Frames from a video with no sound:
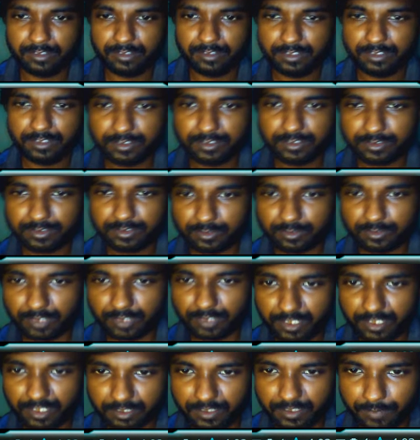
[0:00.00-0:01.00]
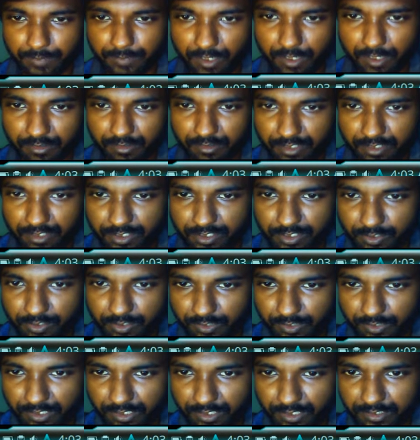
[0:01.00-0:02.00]
So here the power is showing
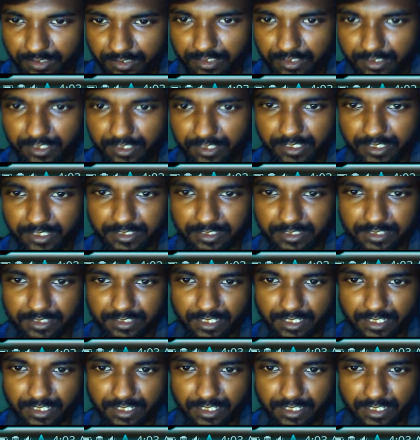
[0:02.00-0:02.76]
inside the